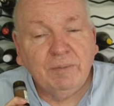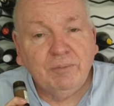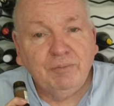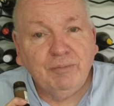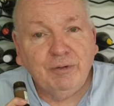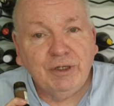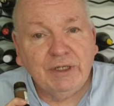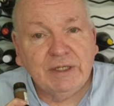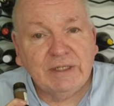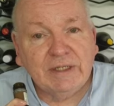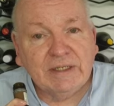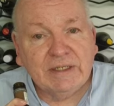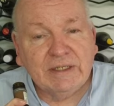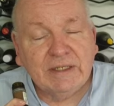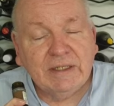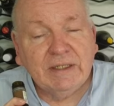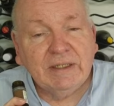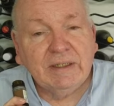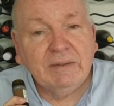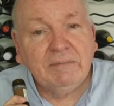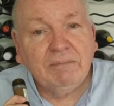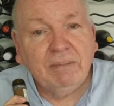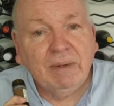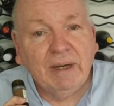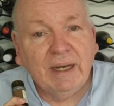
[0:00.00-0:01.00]
print
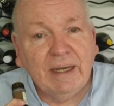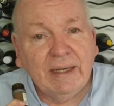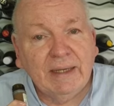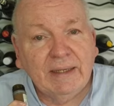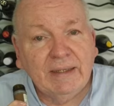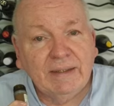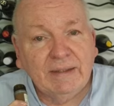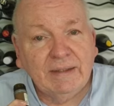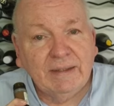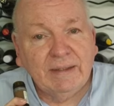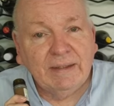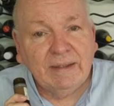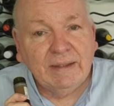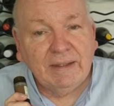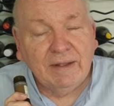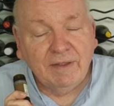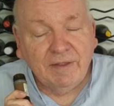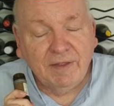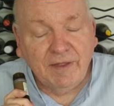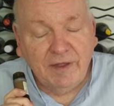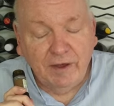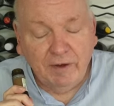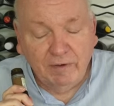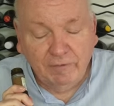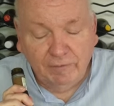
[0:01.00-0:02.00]
by
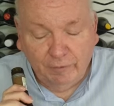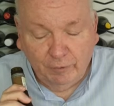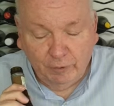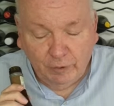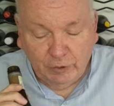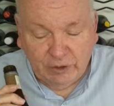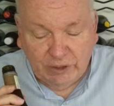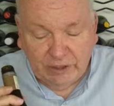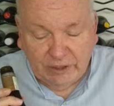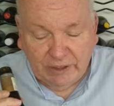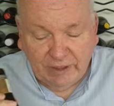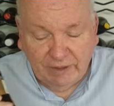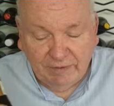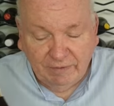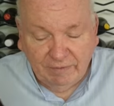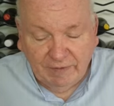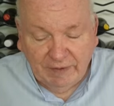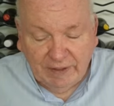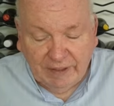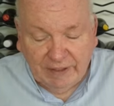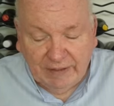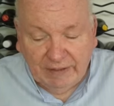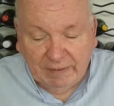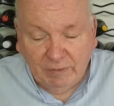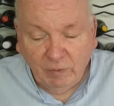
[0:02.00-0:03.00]
Theo Forster, a
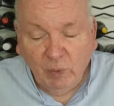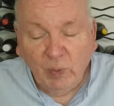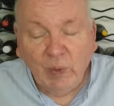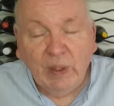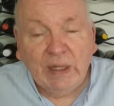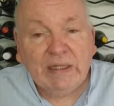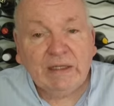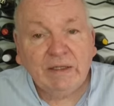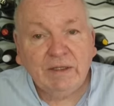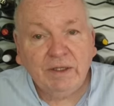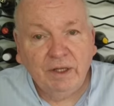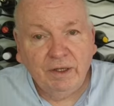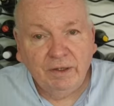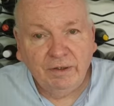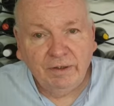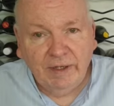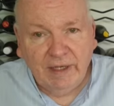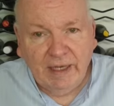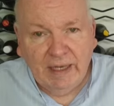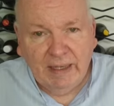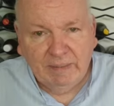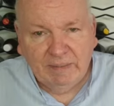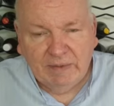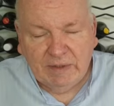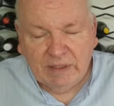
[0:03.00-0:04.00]
very well-known
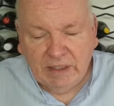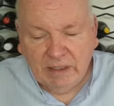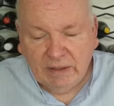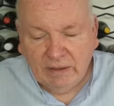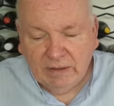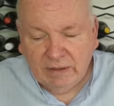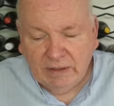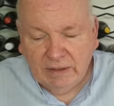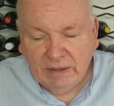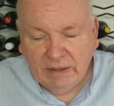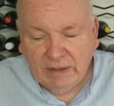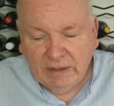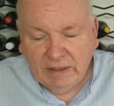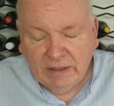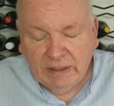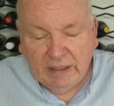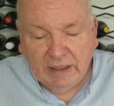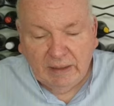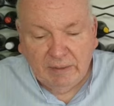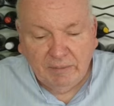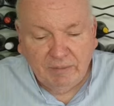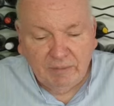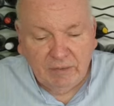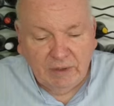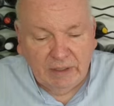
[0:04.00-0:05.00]
Cape Town
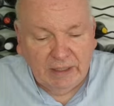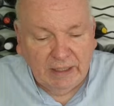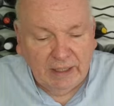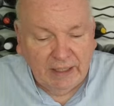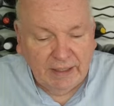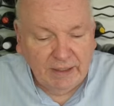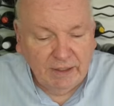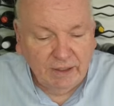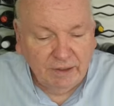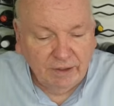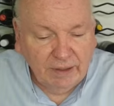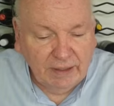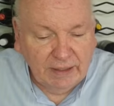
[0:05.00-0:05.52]
lino